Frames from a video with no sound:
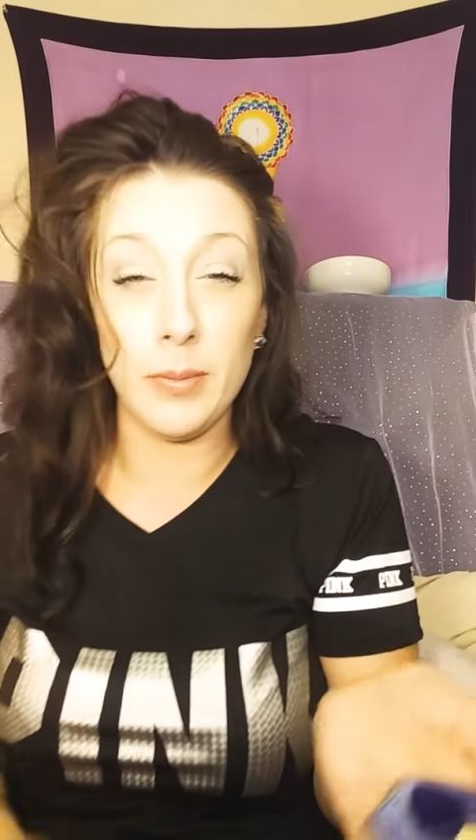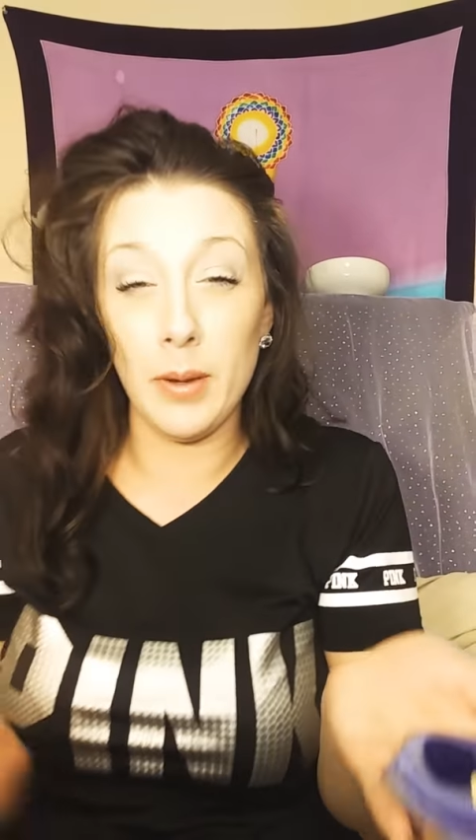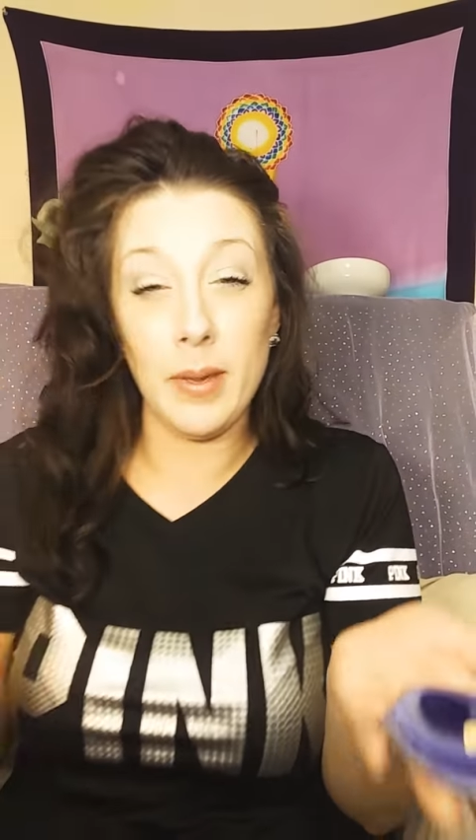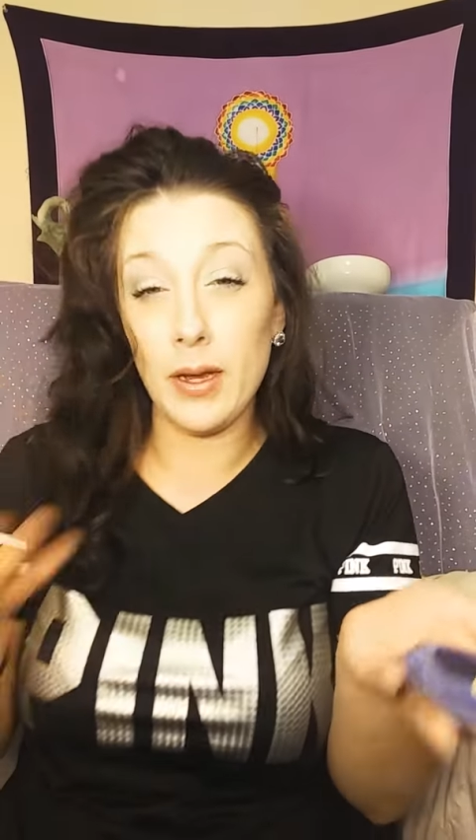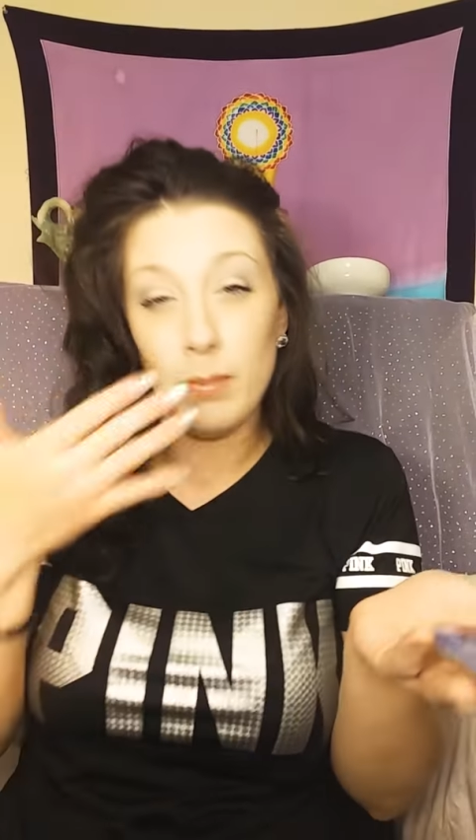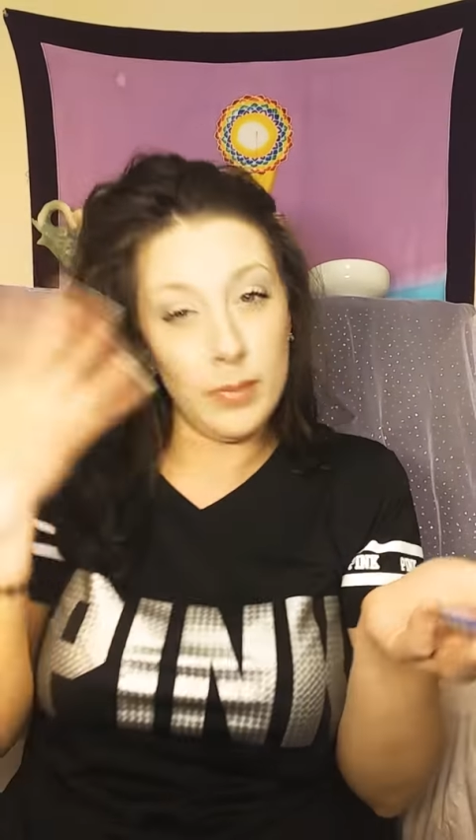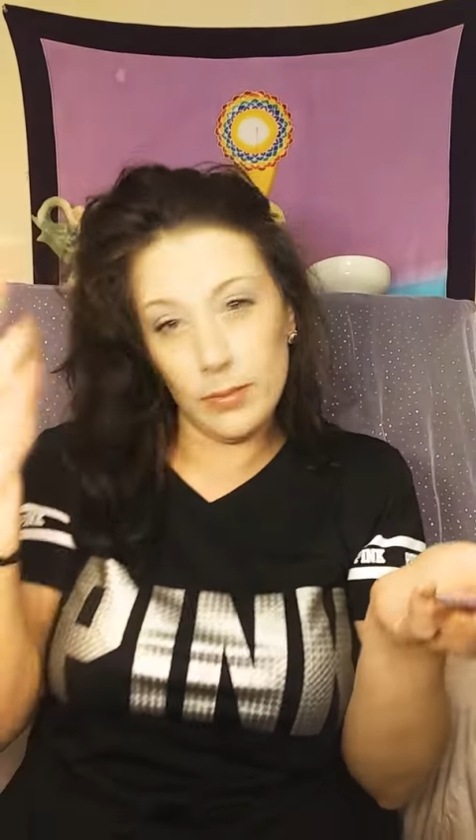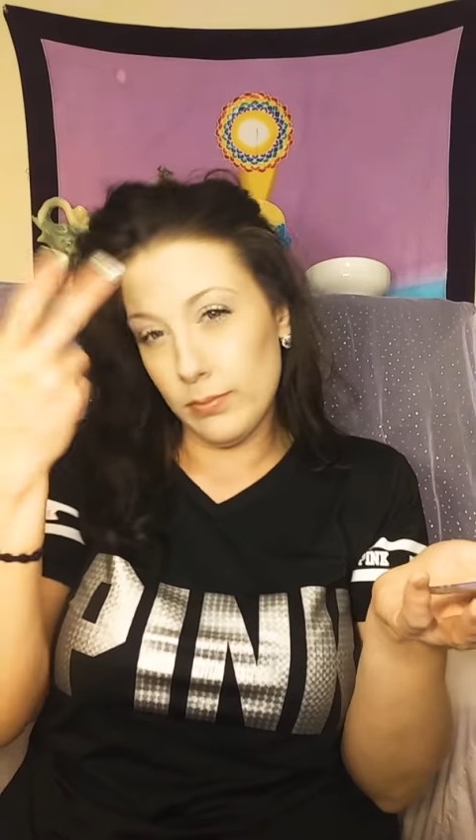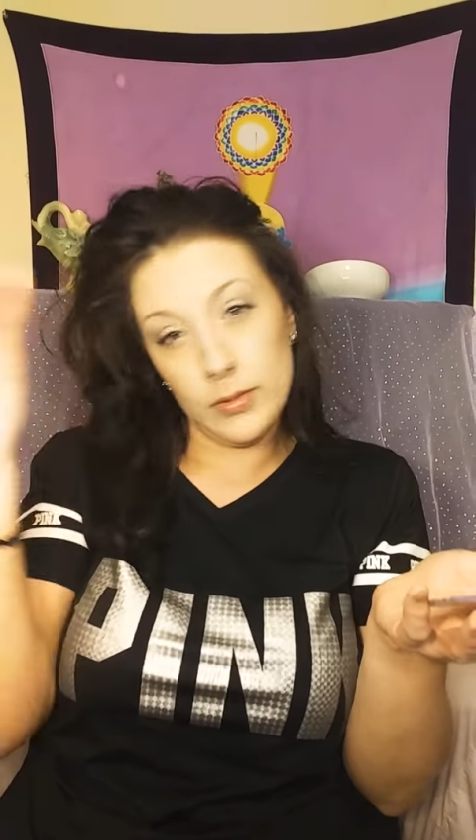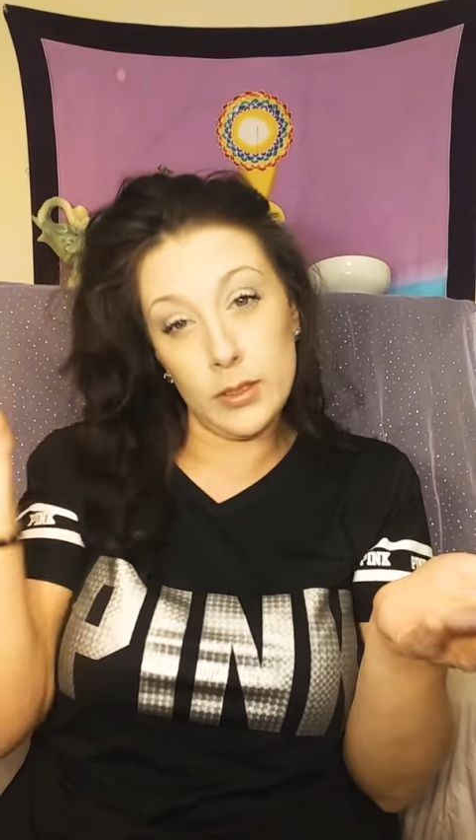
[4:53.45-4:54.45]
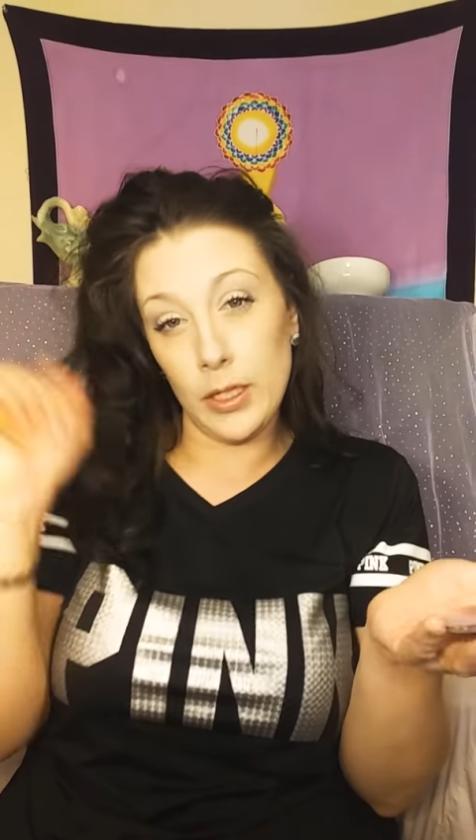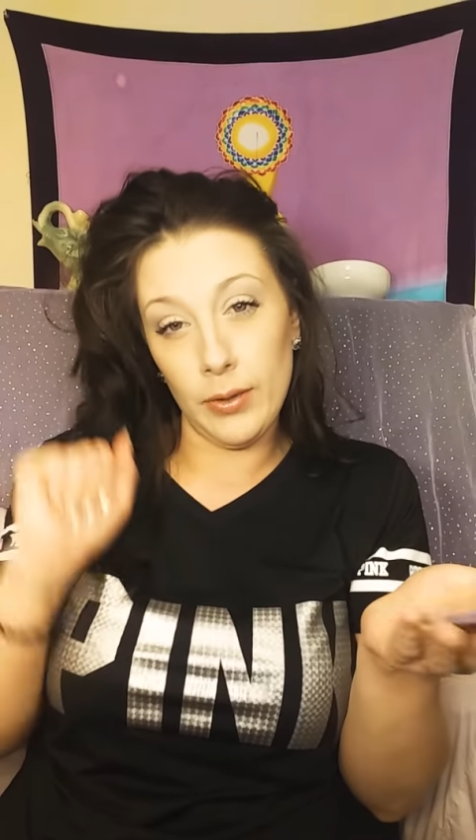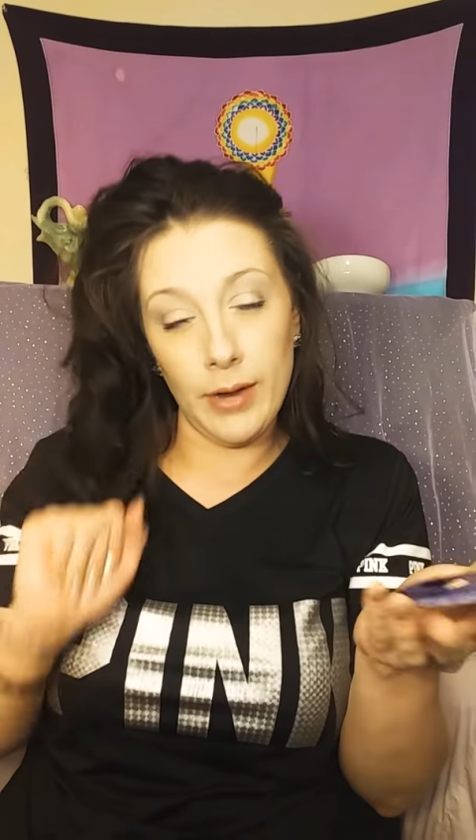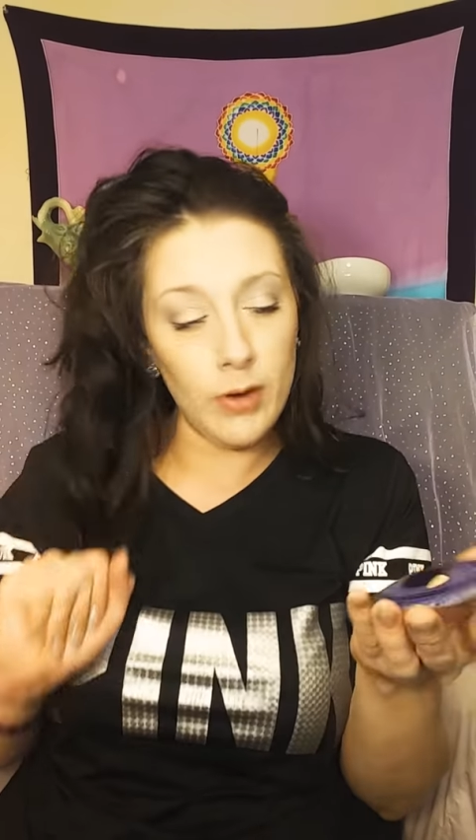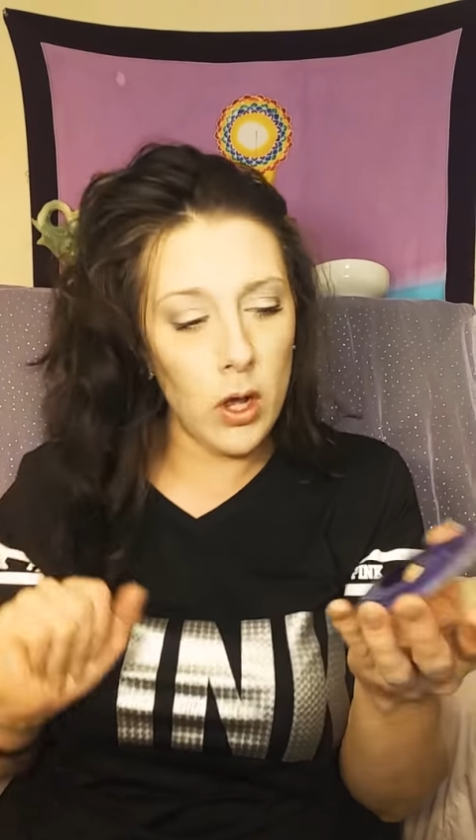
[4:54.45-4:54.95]
my makeup, but since I
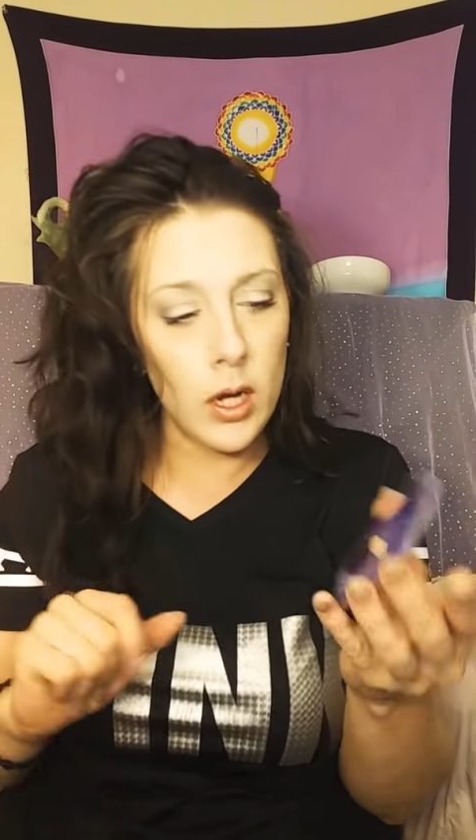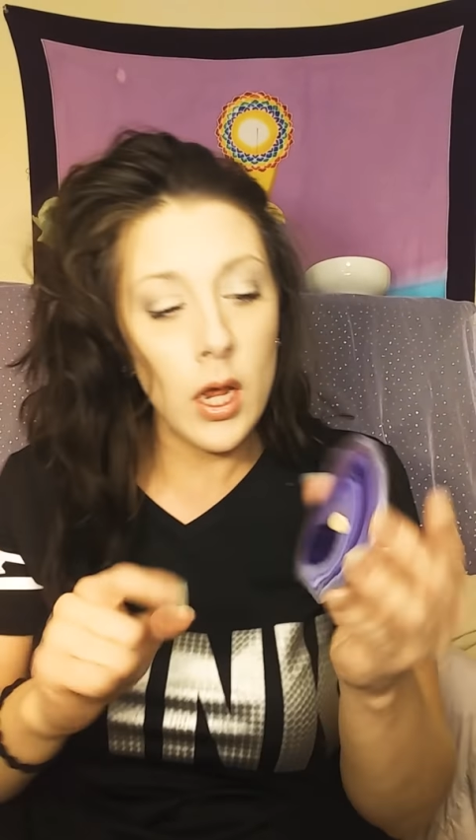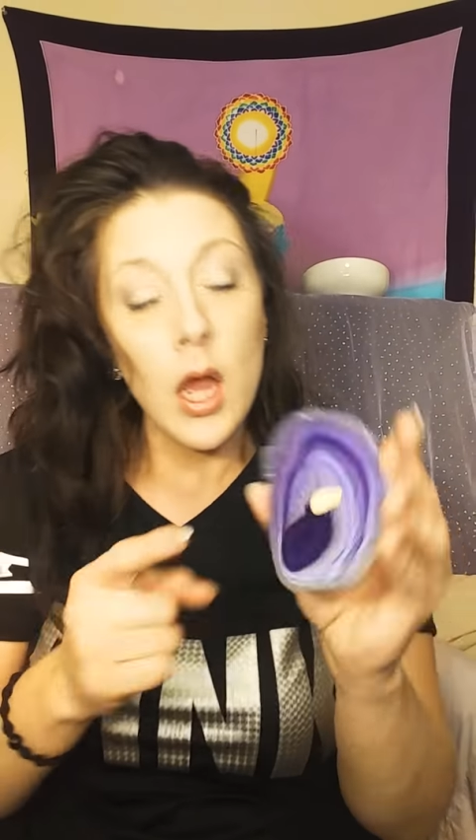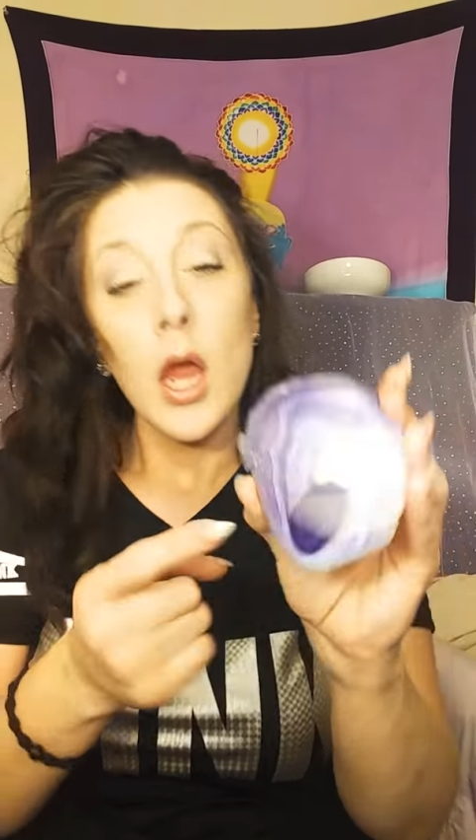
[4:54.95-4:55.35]
already have it on,